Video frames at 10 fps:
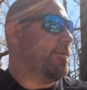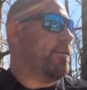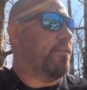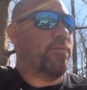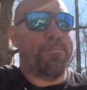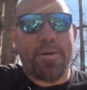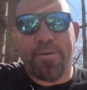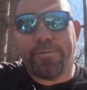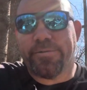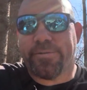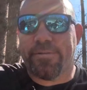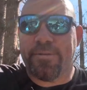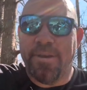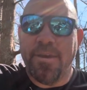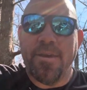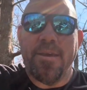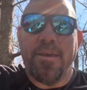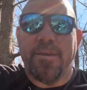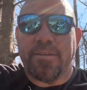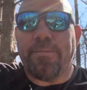you know, a post or
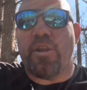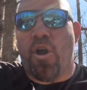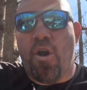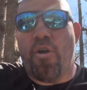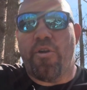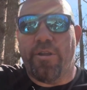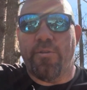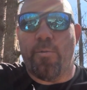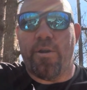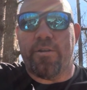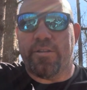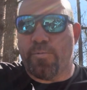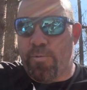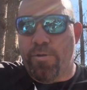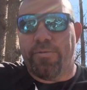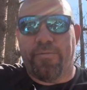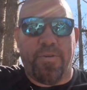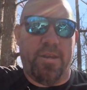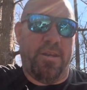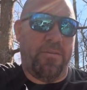something hard in the water that's real
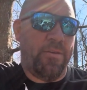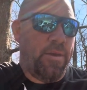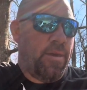definitive.